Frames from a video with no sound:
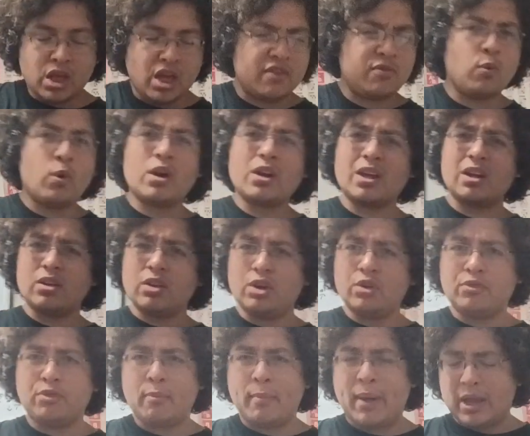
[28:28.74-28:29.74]
if you want to get a
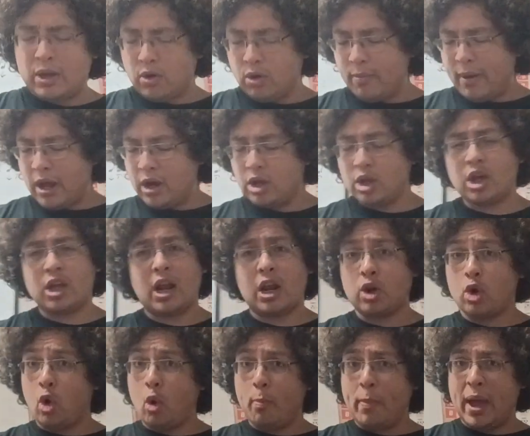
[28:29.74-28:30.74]
little flamenco about it, you can add
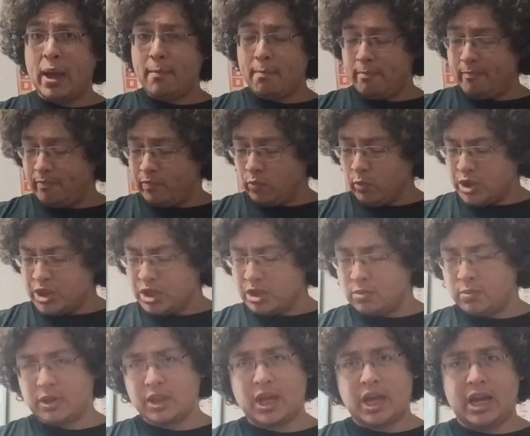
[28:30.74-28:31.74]
a golpe, which
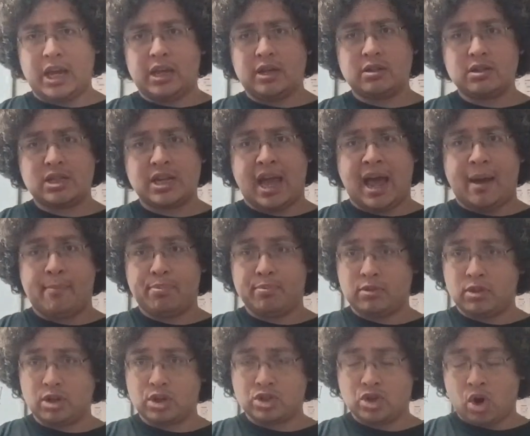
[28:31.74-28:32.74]
is when they
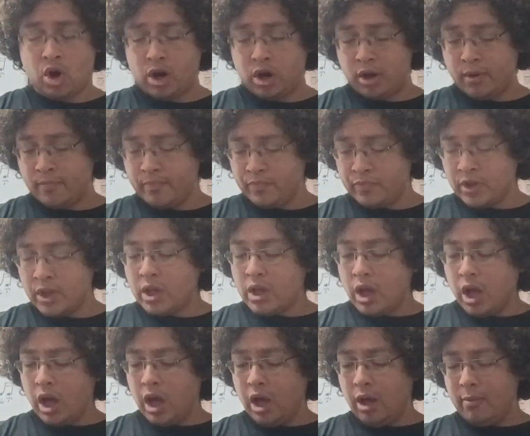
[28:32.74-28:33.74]
tap the guitar.
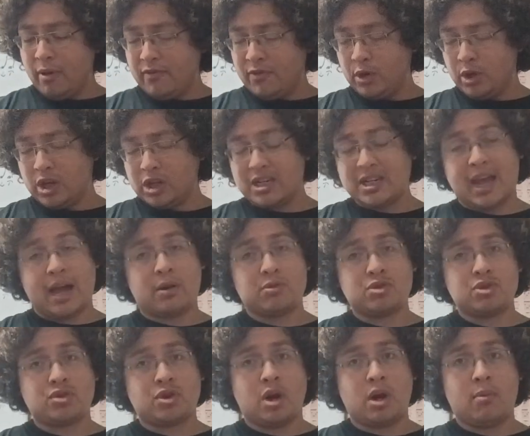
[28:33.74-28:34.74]
If you can
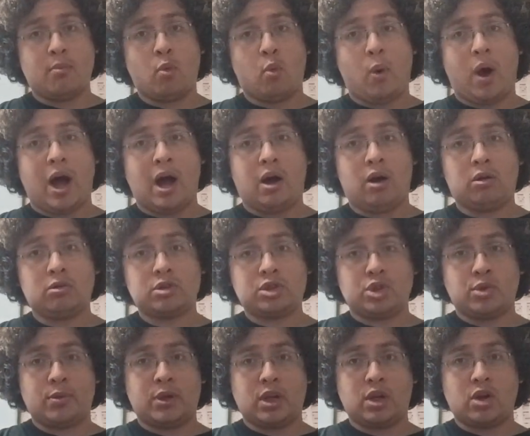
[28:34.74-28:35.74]
down strum while
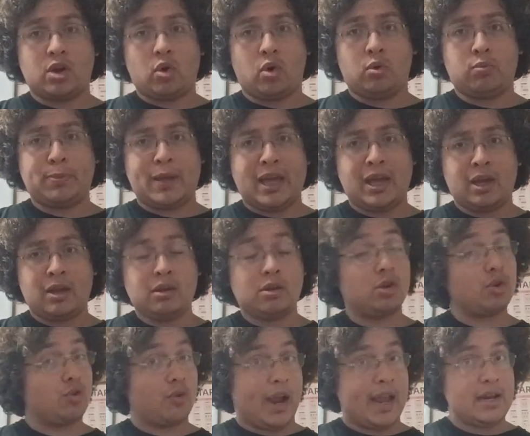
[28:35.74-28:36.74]
doing a
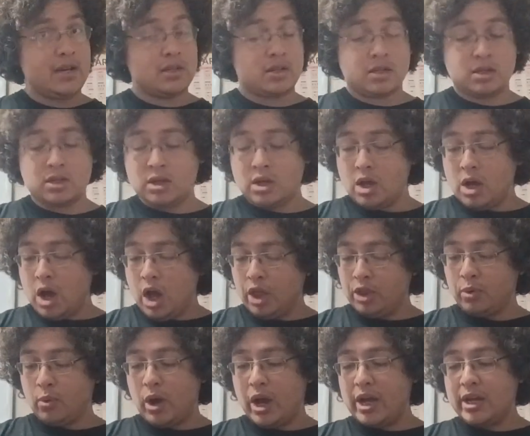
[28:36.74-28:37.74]
golpe, great.
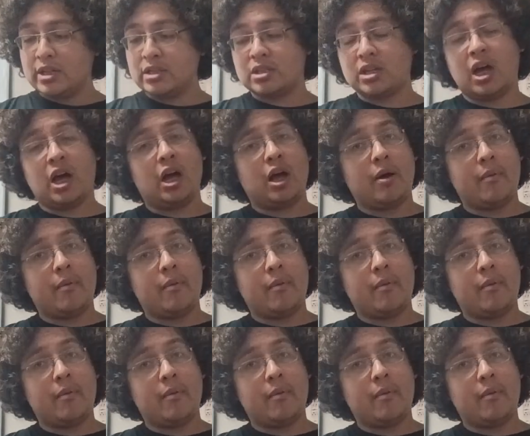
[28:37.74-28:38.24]
Otherwise,